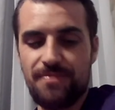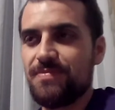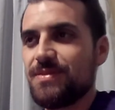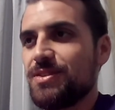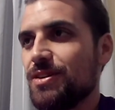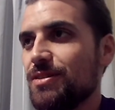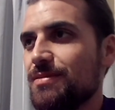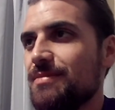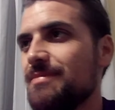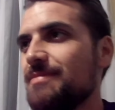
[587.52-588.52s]
So
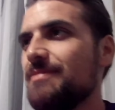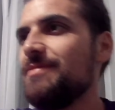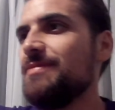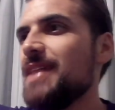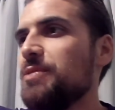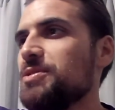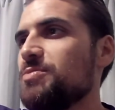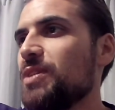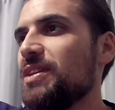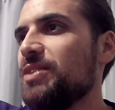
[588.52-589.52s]
that was
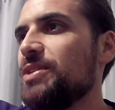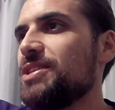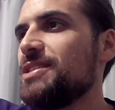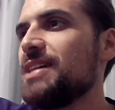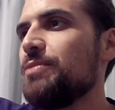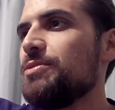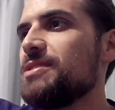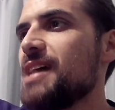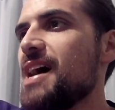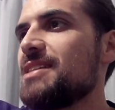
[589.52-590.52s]
one of the questions that was
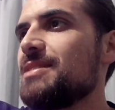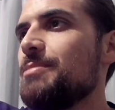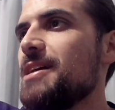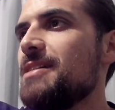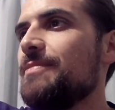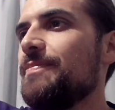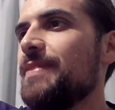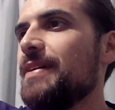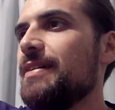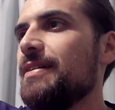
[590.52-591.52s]
asked about.
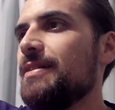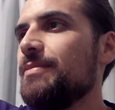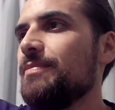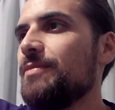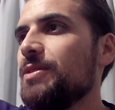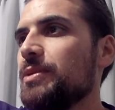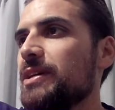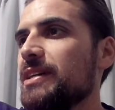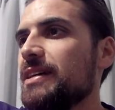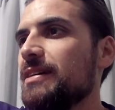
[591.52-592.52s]
What do we
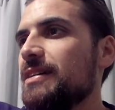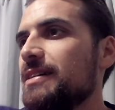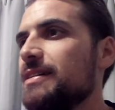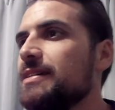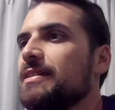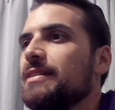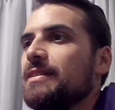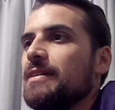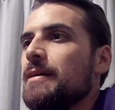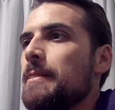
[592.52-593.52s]
got here?
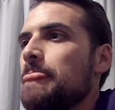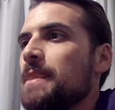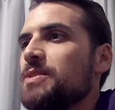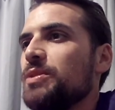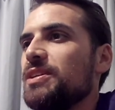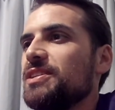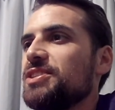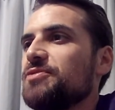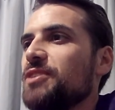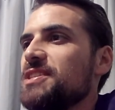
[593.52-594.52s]
So
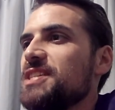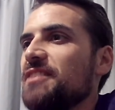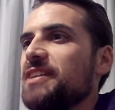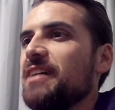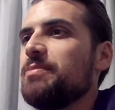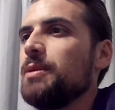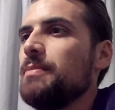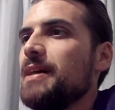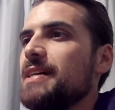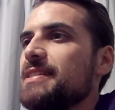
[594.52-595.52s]
just find yourself a couple of
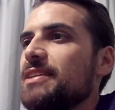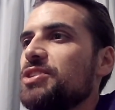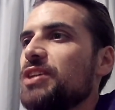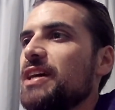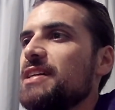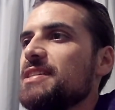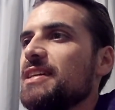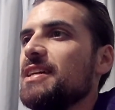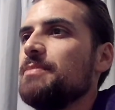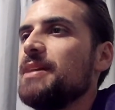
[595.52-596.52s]
mates that are tradies and
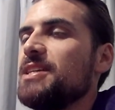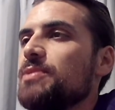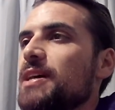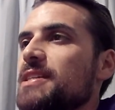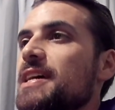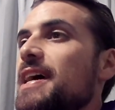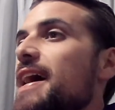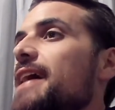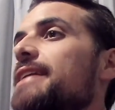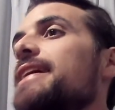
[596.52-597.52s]
get at mates rates.
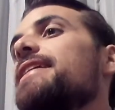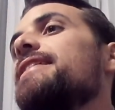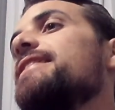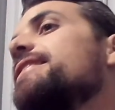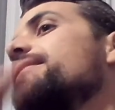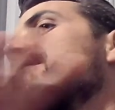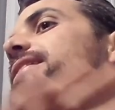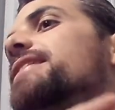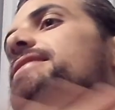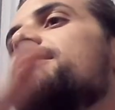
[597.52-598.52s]
And
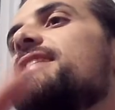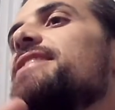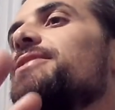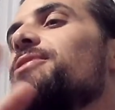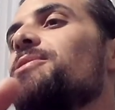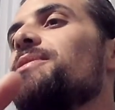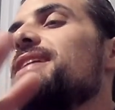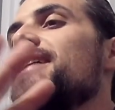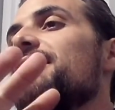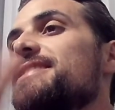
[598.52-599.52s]
there is nothing wrong with
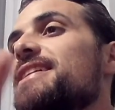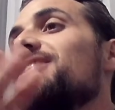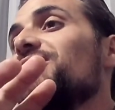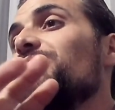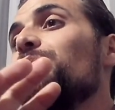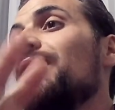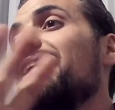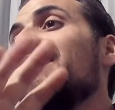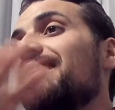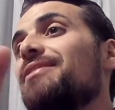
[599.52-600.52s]
that. That's actually a really
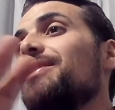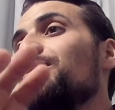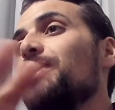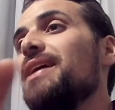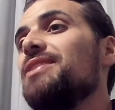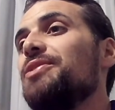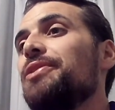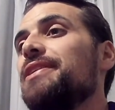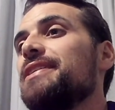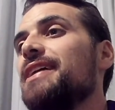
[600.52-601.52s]
clever way to do it.